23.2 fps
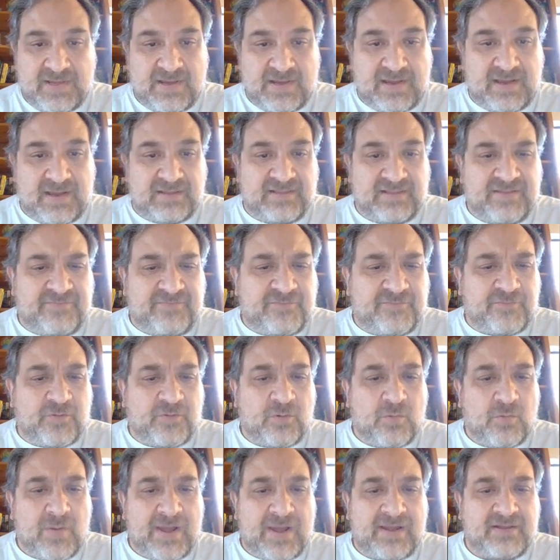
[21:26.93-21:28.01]
I lived
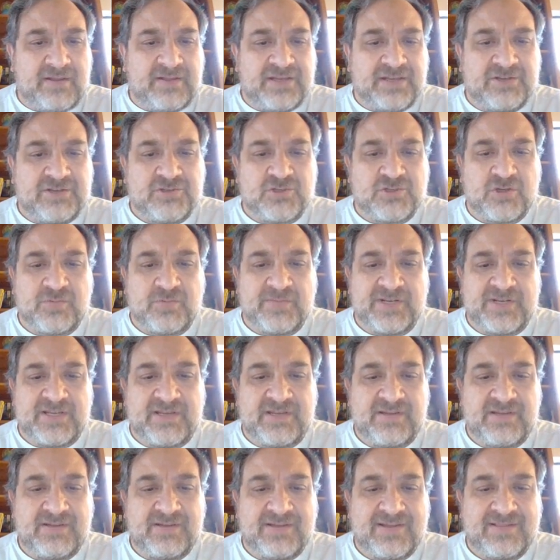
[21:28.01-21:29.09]
for a while in
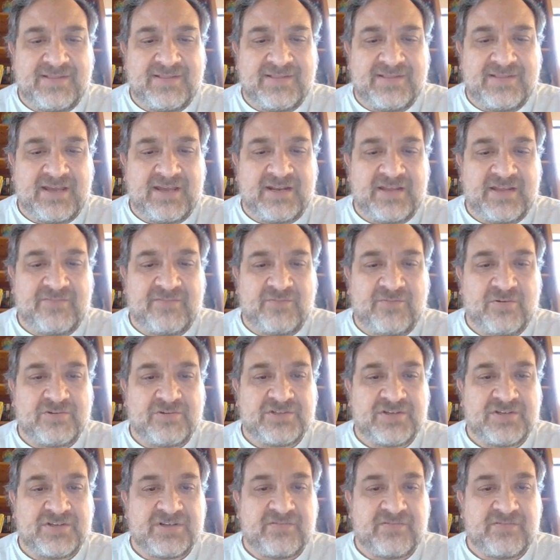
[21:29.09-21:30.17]
Germany, and they had a
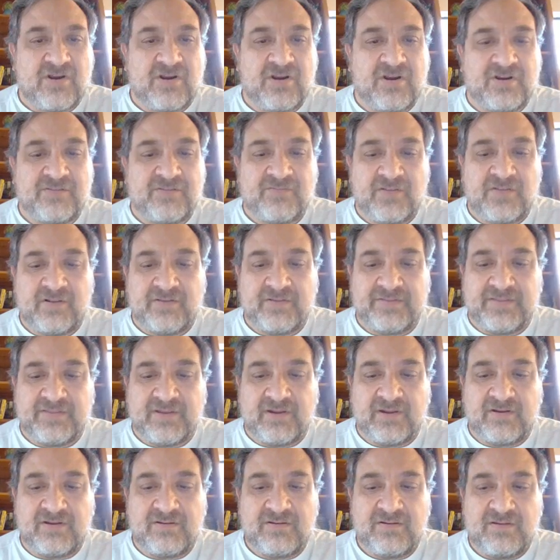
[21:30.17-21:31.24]
version of Carnival
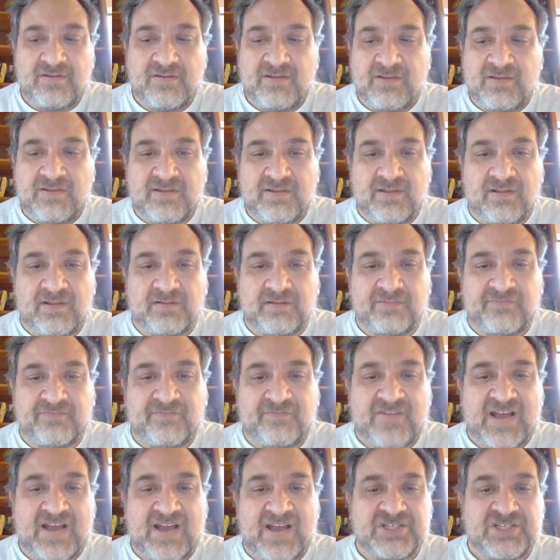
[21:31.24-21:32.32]
there called
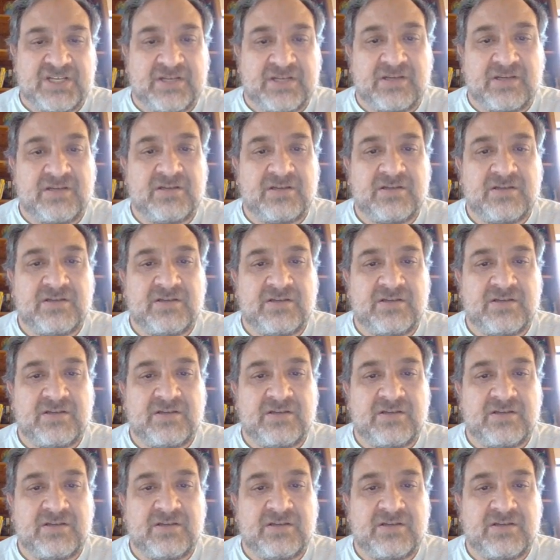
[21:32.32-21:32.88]
Fasching,